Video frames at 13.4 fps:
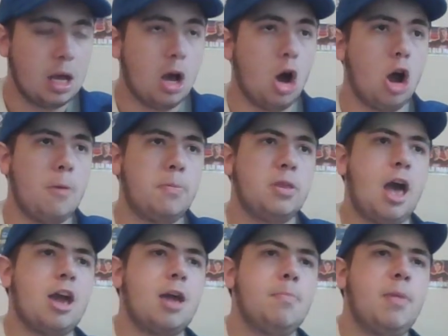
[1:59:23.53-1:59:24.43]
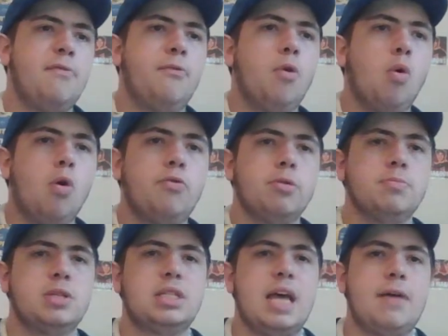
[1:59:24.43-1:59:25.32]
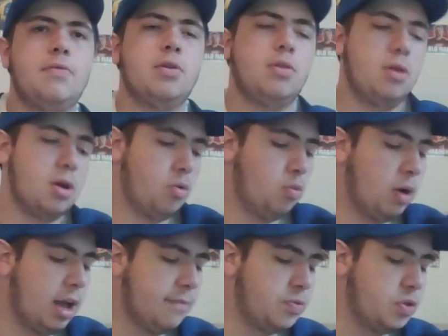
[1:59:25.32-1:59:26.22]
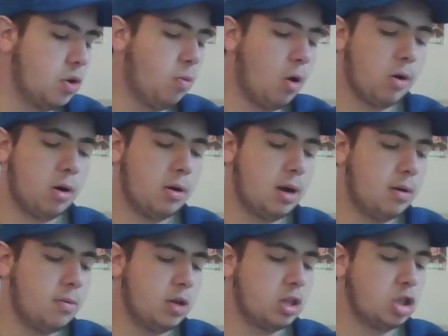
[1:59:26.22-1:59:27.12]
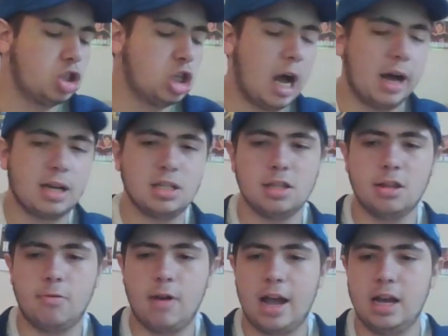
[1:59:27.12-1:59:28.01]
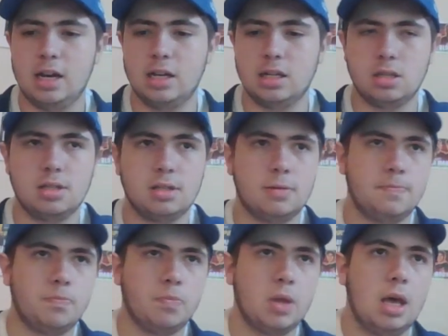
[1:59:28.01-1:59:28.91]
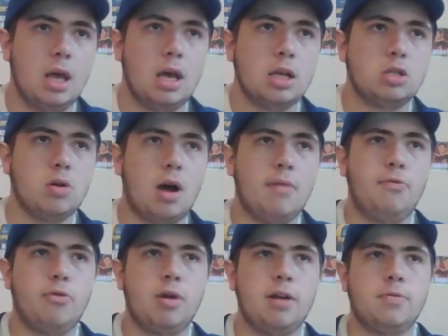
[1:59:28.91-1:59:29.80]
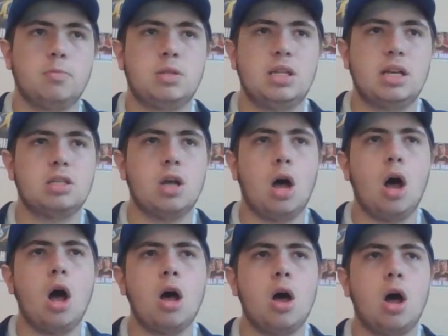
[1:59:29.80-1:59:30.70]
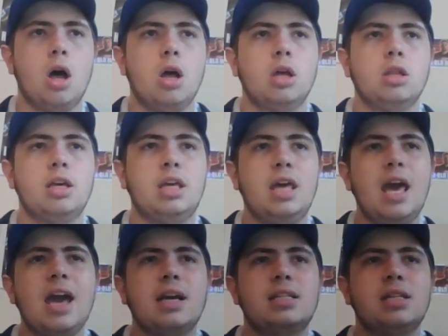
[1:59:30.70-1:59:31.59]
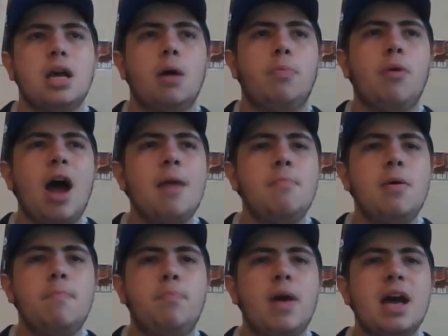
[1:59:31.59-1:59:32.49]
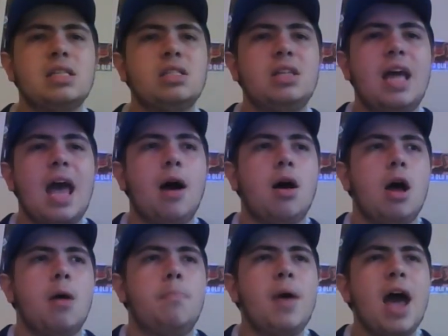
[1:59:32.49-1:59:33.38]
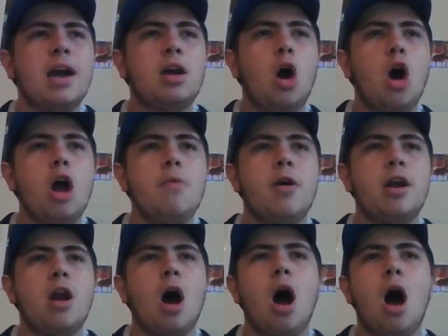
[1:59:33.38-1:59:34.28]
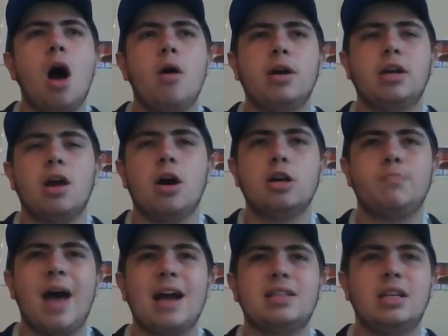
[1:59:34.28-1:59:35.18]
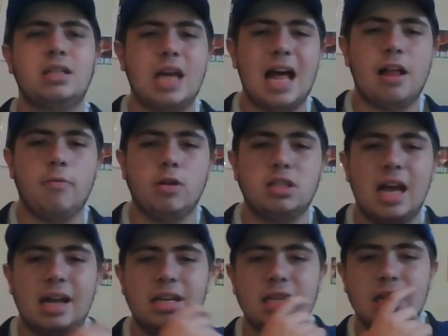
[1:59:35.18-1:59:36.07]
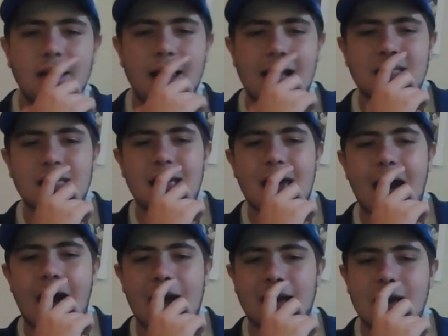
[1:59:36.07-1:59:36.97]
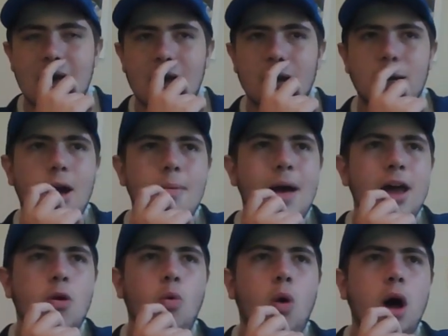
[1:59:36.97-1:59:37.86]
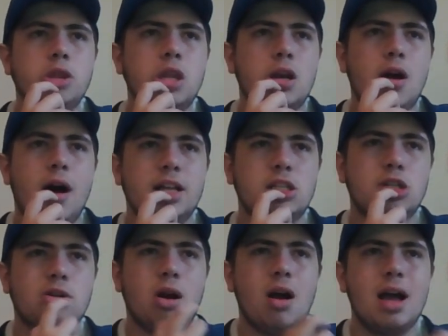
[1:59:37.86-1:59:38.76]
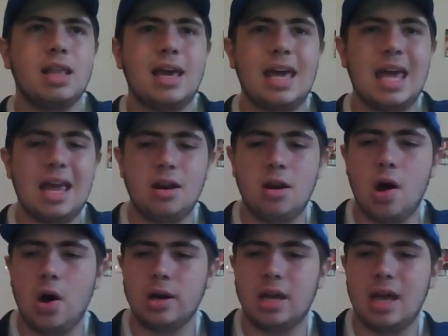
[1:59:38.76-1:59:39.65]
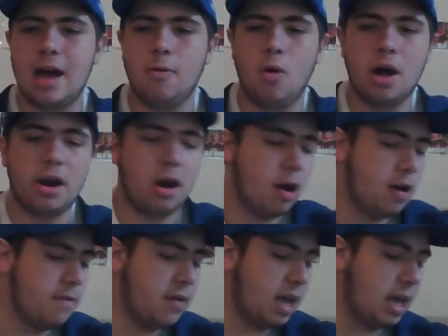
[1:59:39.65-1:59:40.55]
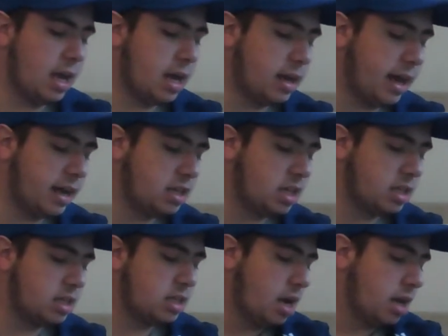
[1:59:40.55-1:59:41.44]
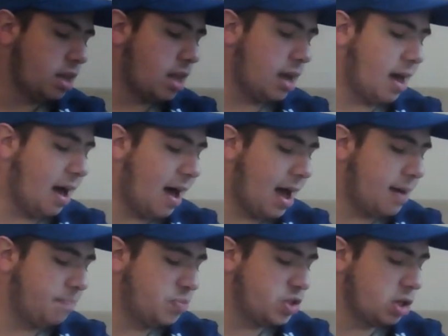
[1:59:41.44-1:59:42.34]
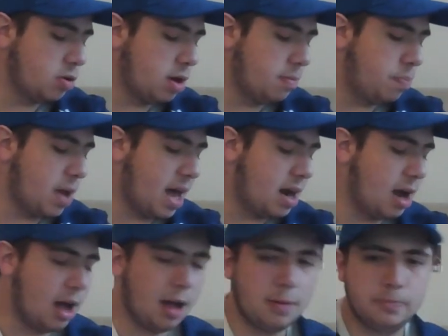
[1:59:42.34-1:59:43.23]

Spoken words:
Hopefully I can be 4 from 7 with the Sharks and the Raiders. So I'm 3 from 6. Oh, the kicks. Bradman Best now. Back over and oh, it goes back to Dallin with 10 years of Lesniak. No matter what the Knights try, they cannot get one over here, legends. They can't do it better.